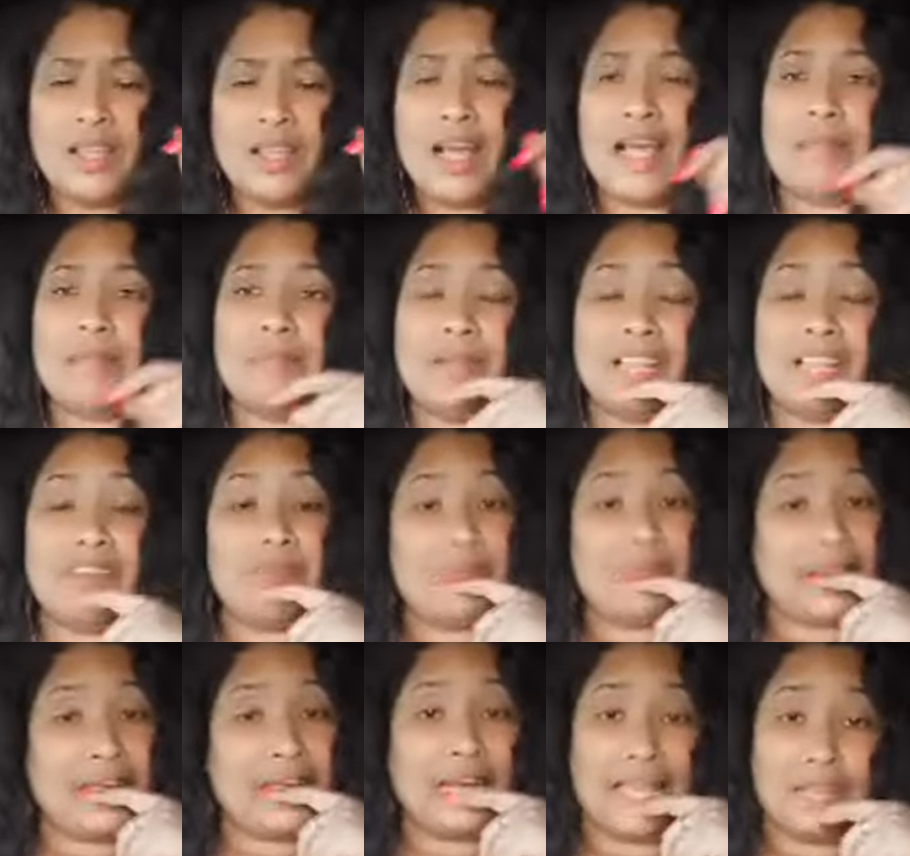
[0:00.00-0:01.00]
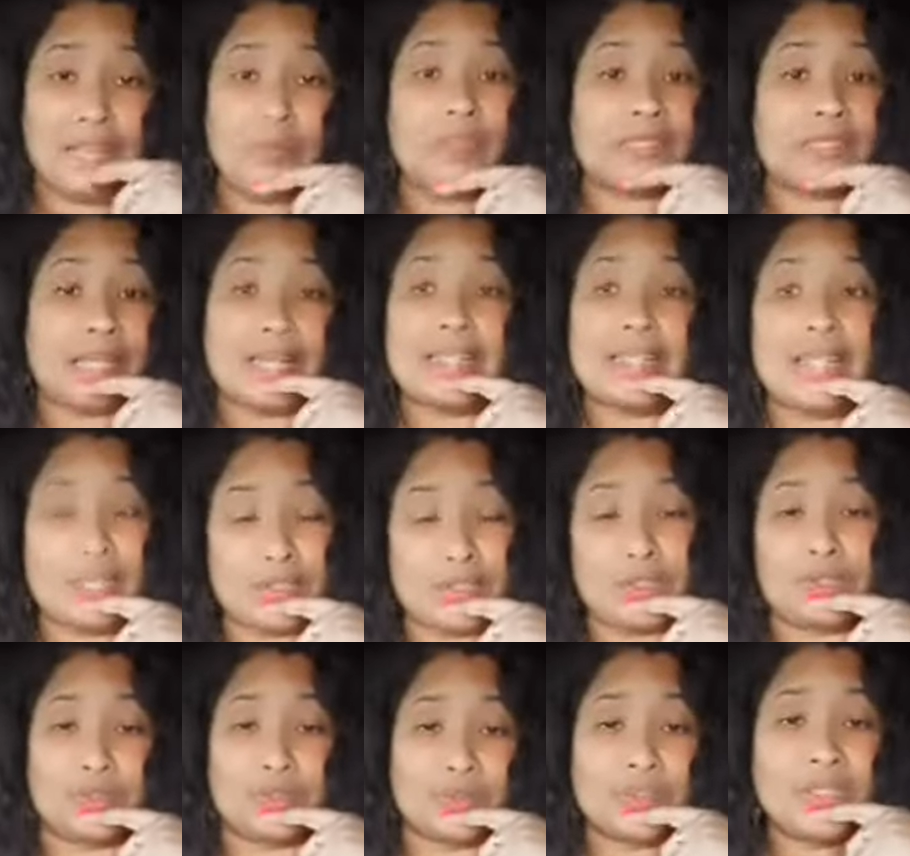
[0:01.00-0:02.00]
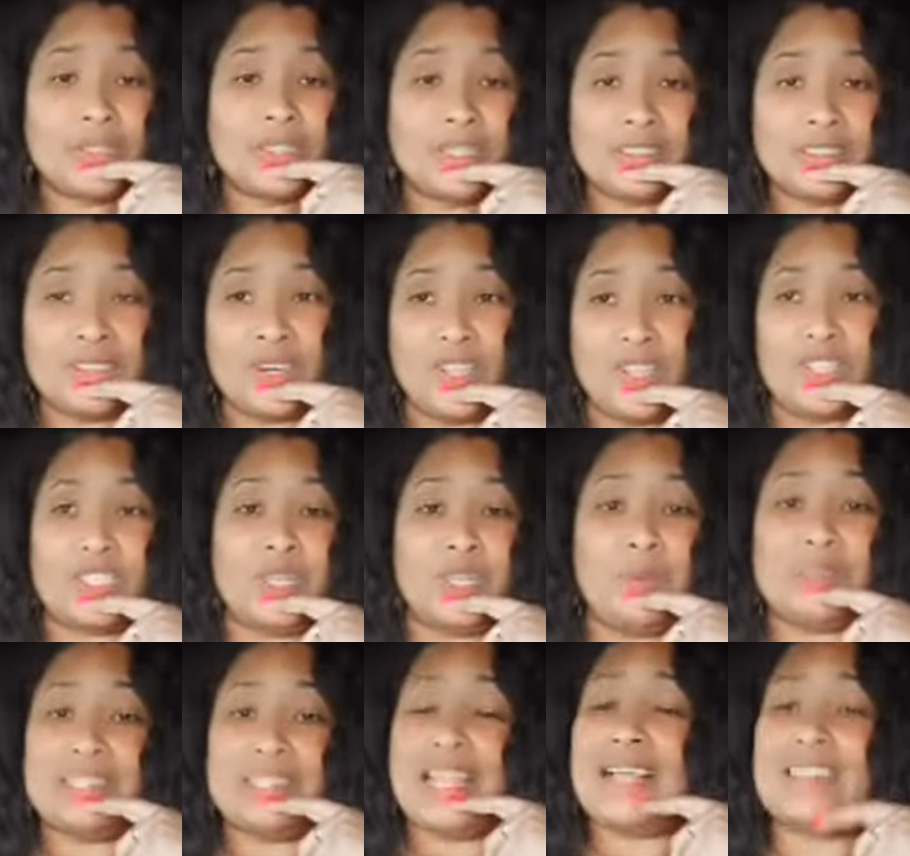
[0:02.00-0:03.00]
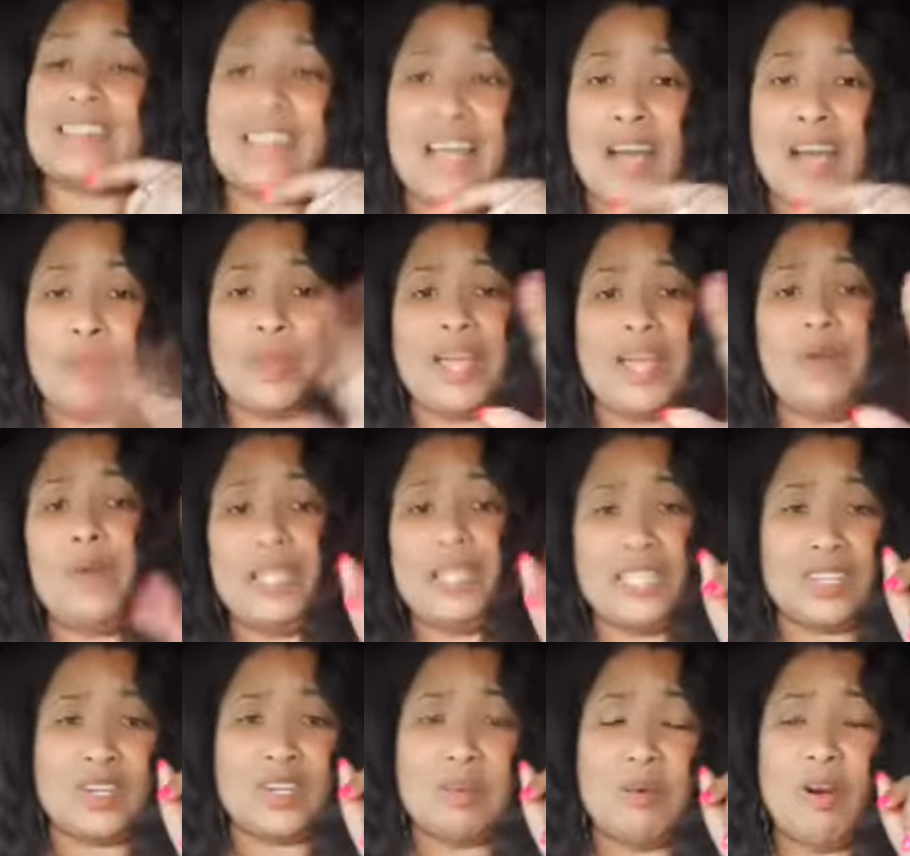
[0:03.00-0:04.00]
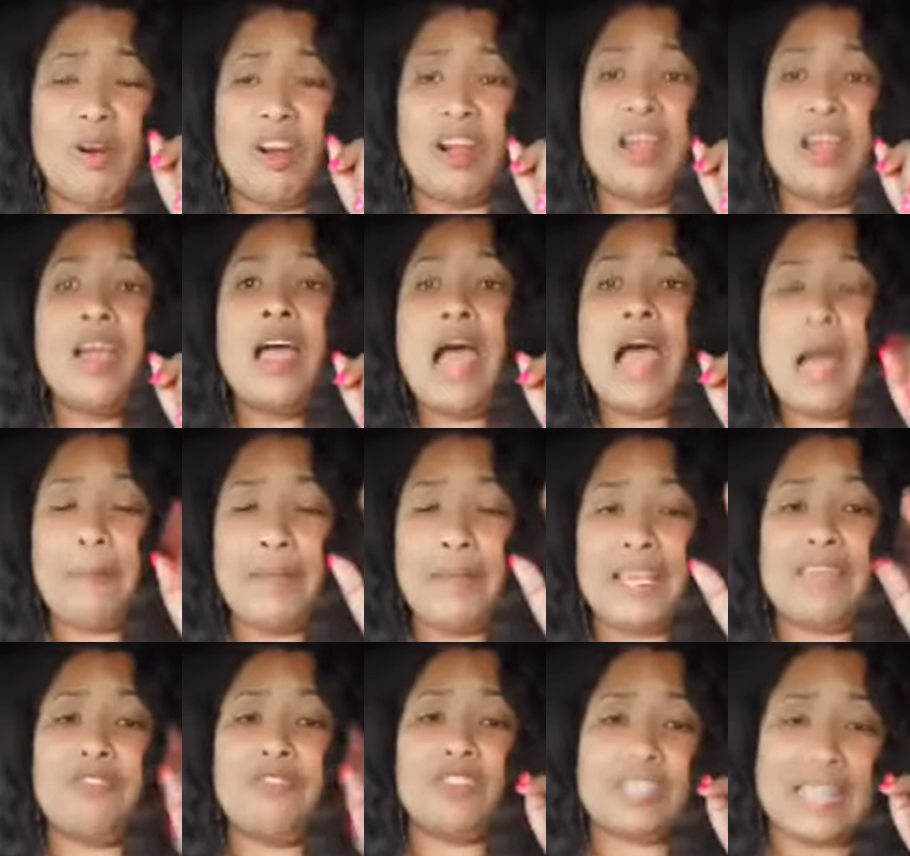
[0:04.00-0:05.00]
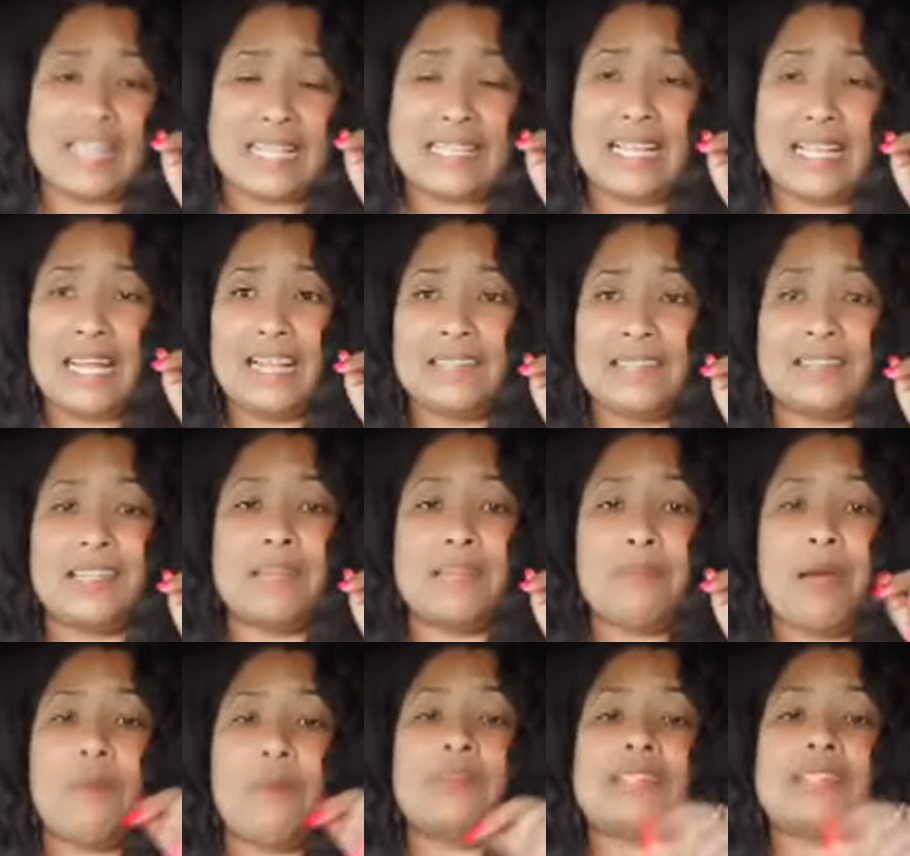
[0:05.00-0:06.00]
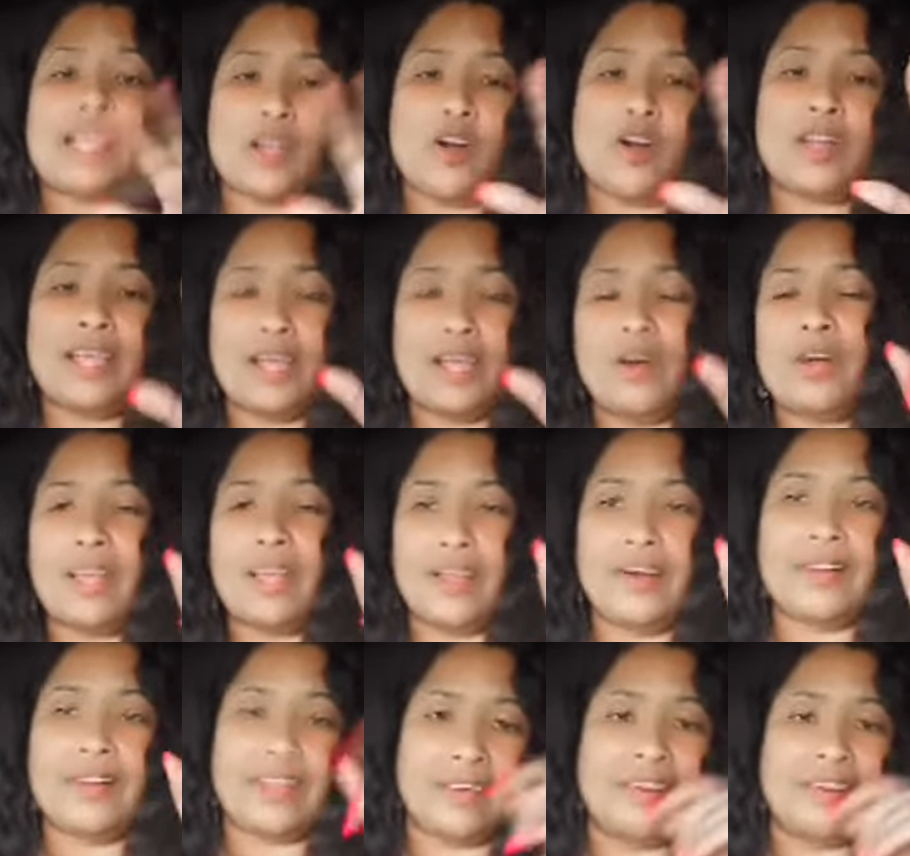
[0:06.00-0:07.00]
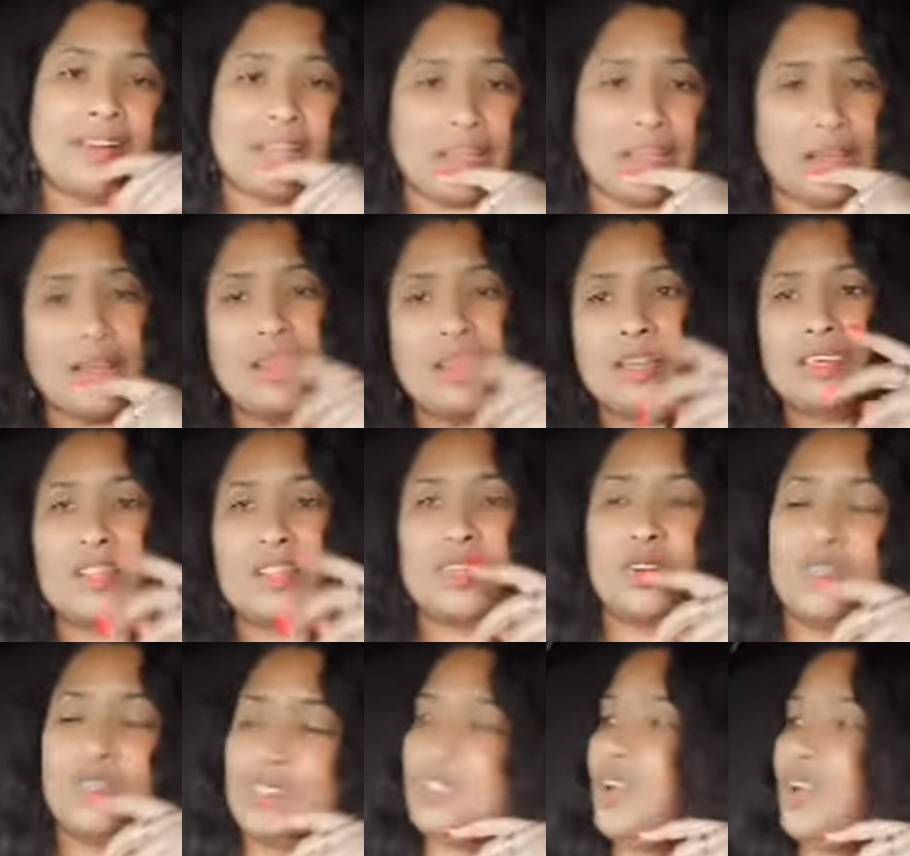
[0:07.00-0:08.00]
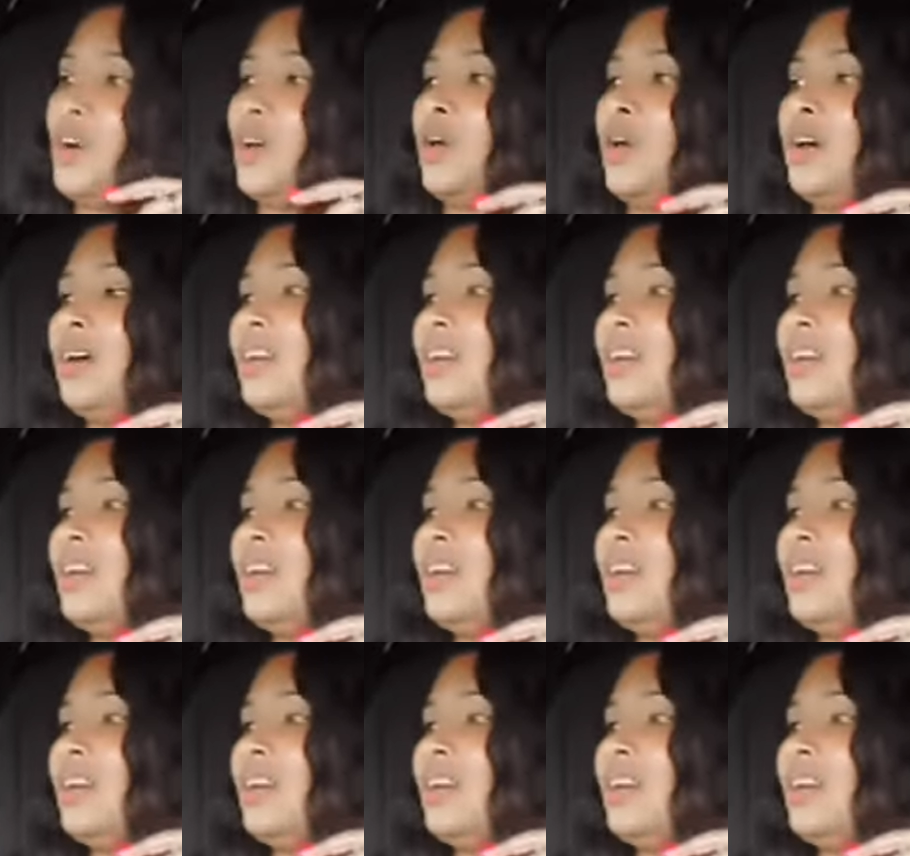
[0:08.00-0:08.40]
And believe me, Elaine was like that too. So she was like, nah, we don't want it no more. I'm gonna give you $10. And the man was like, okay. You know, so